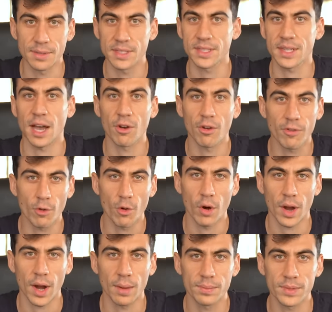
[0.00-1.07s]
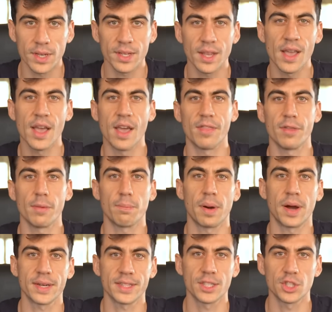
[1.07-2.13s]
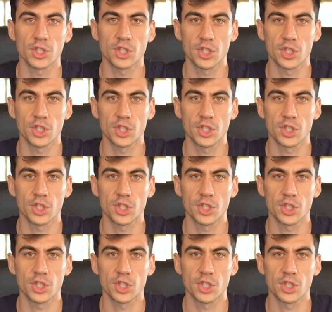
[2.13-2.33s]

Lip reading: is kind of corrupted and the parties